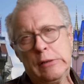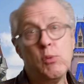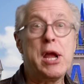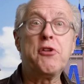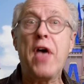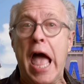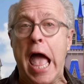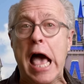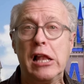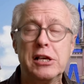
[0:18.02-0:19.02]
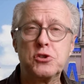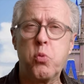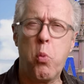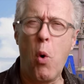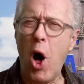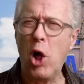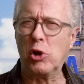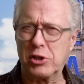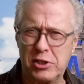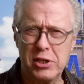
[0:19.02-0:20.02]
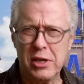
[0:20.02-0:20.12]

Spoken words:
Where the hell is Walt?